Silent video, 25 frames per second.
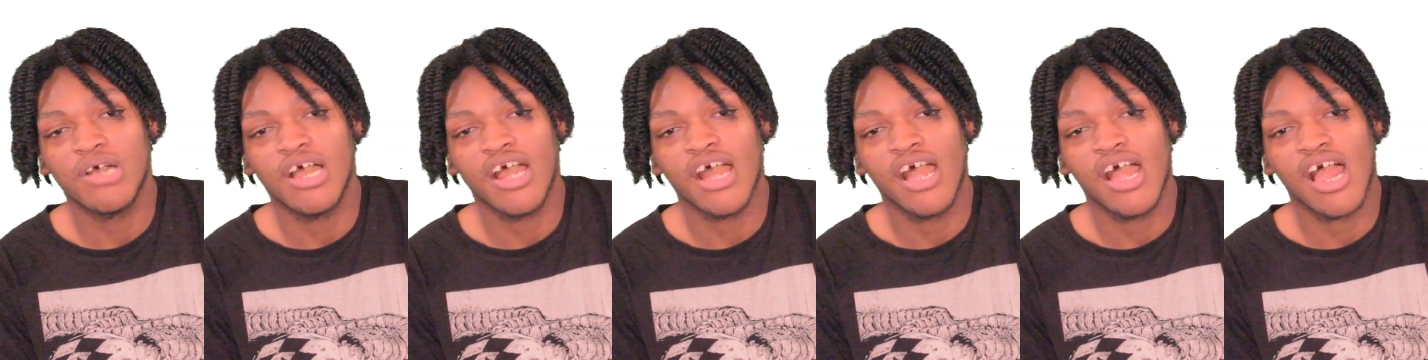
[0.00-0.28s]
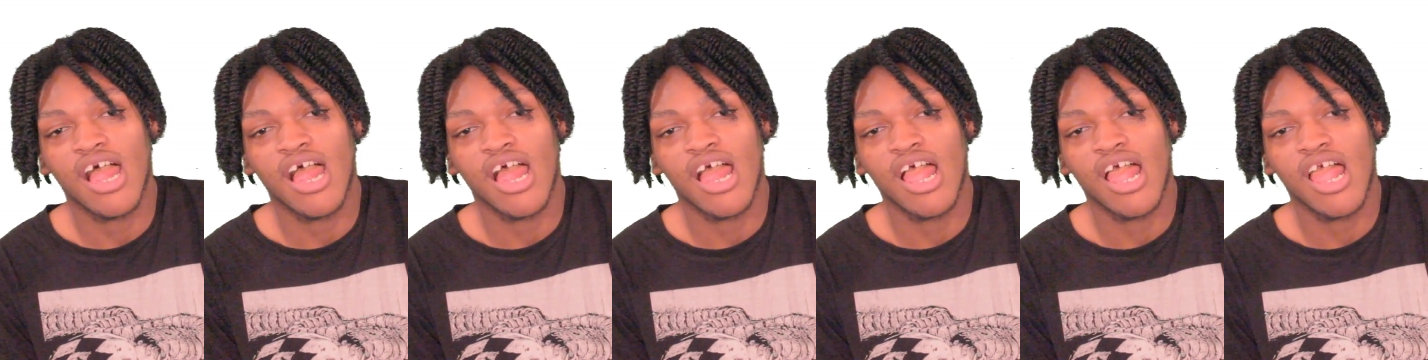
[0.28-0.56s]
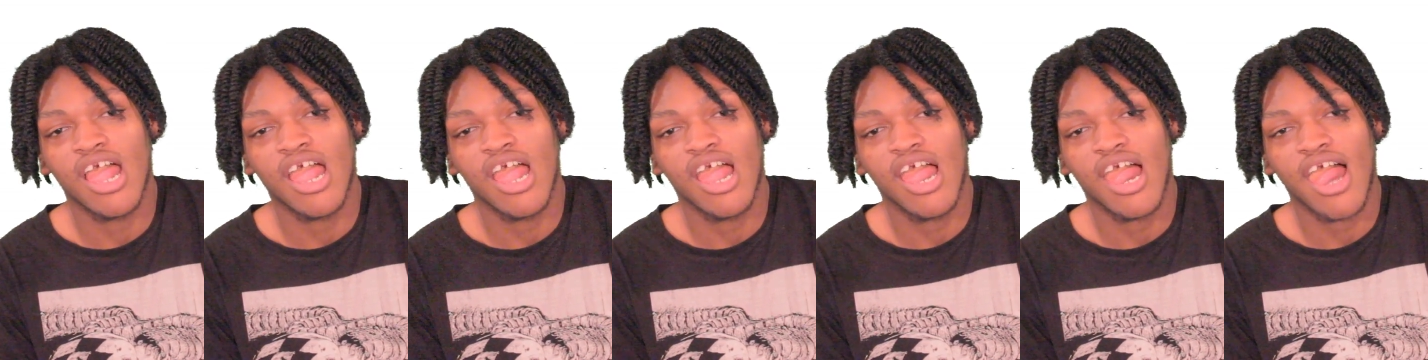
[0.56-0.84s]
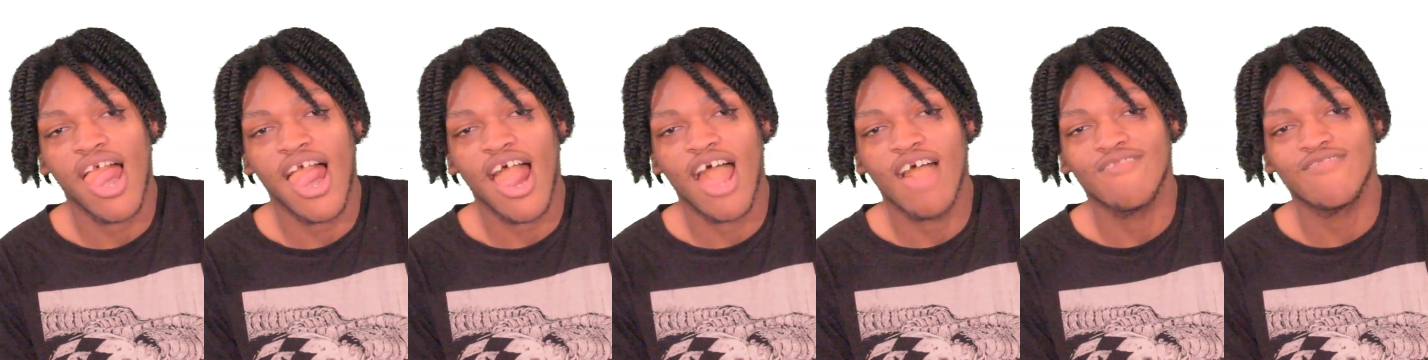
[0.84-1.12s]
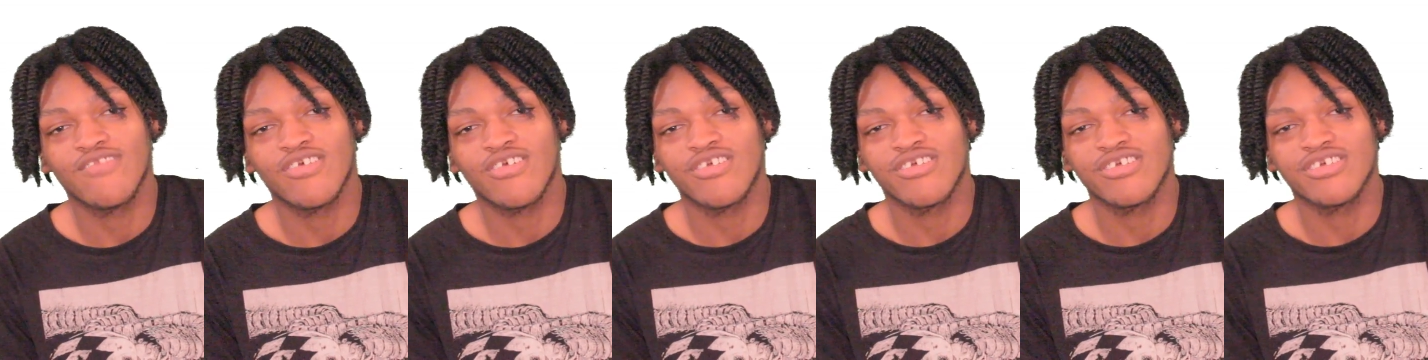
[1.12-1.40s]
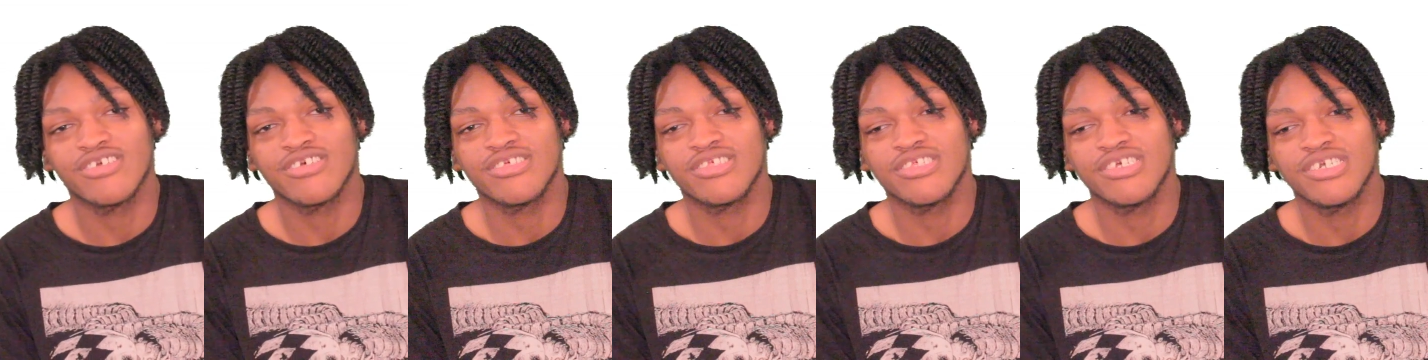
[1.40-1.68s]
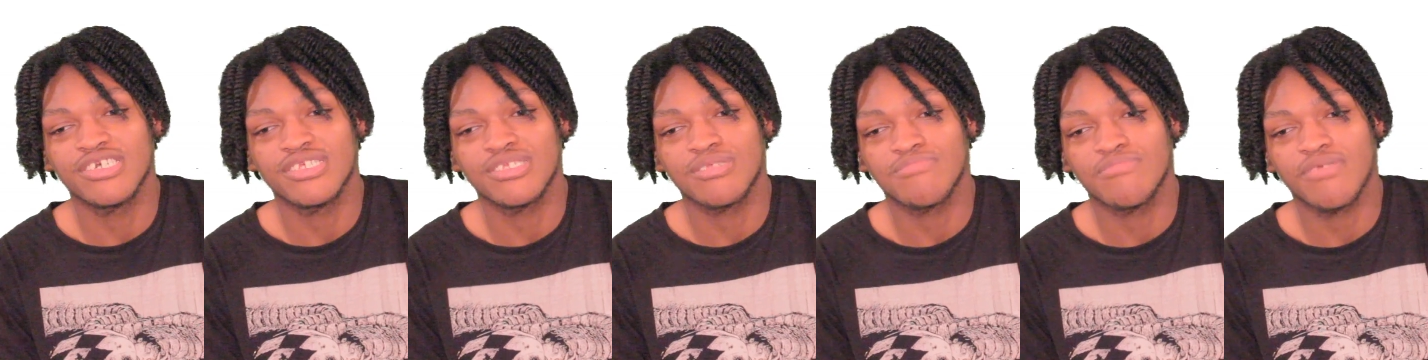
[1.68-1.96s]
Uh, I've heard good
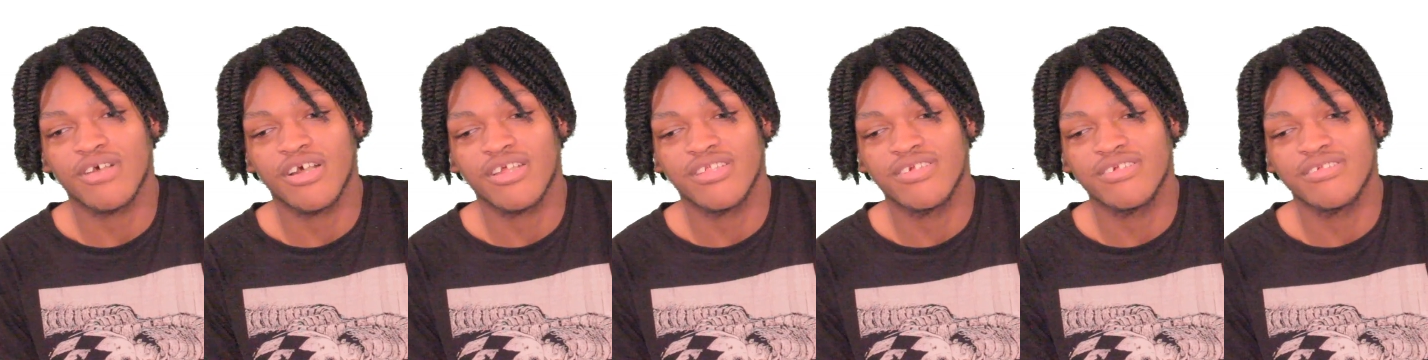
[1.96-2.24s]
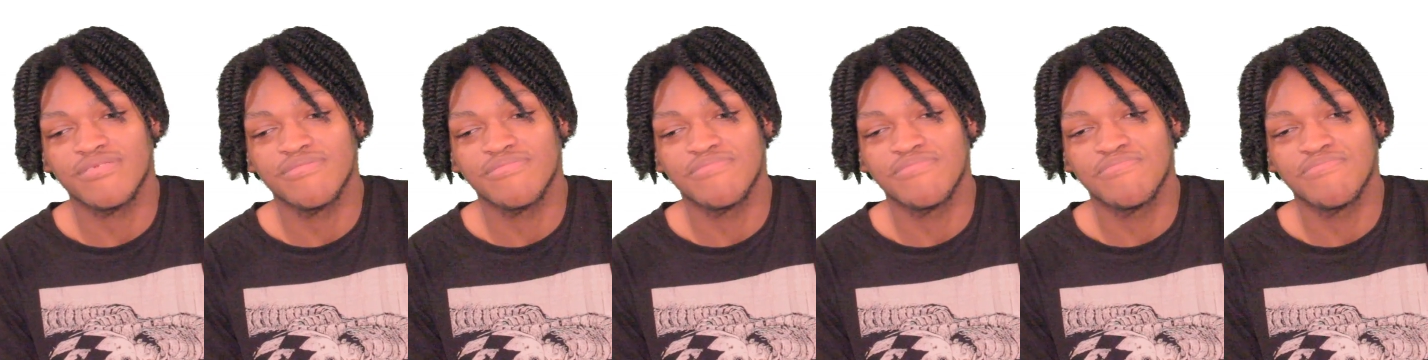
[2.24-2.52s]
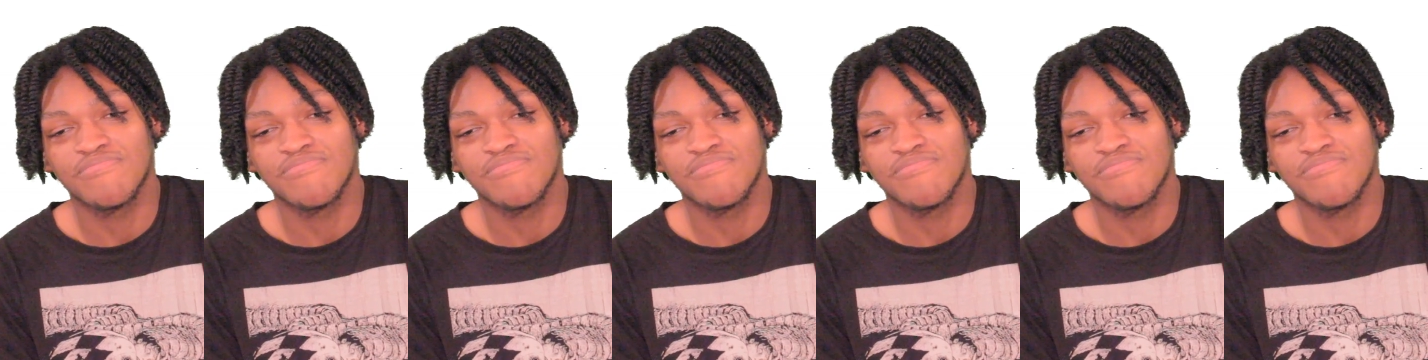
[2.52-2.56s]
things about it.